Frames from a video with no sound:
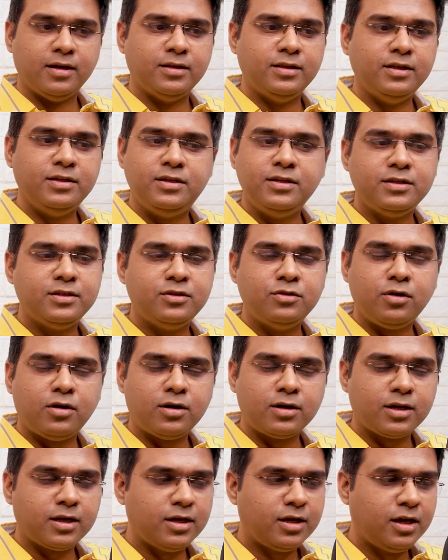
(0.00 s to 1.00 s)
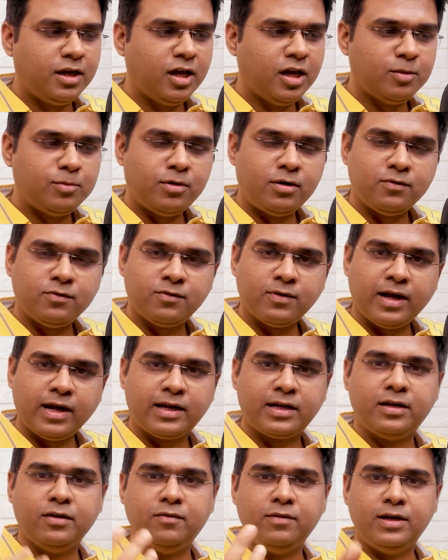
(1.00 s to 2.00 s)
This is not a game of
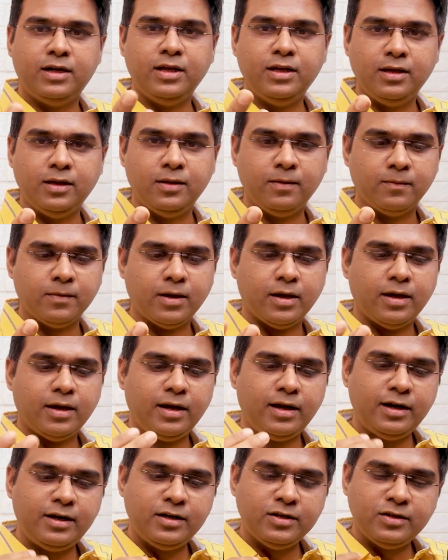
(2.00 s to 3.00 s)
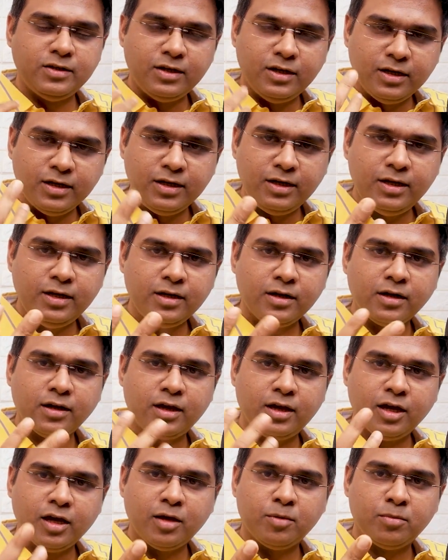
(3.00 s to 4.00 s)
activity. It is really a
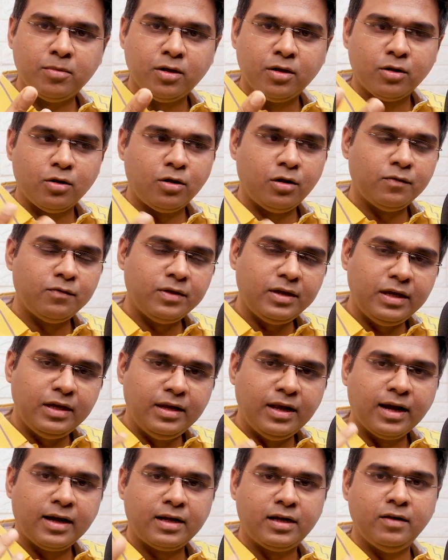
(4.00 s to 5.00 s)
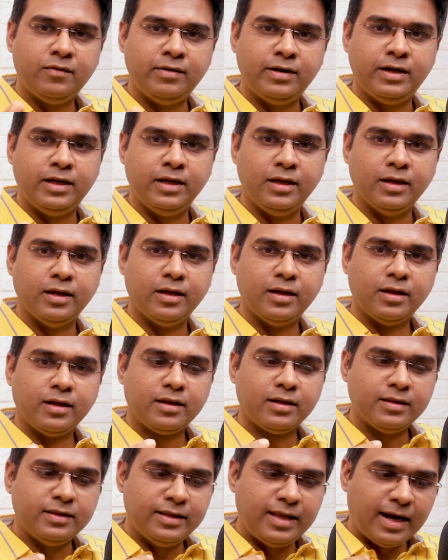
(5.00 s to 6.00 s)
game of inactivity.
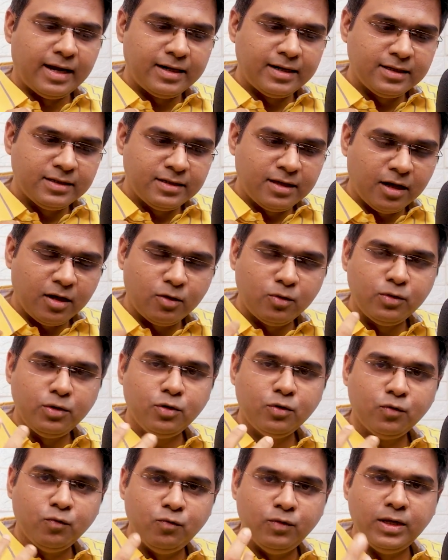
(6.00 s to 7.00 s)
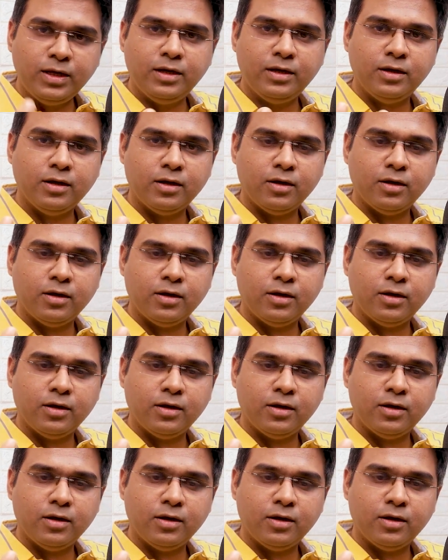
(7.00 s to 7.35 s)
That is how you win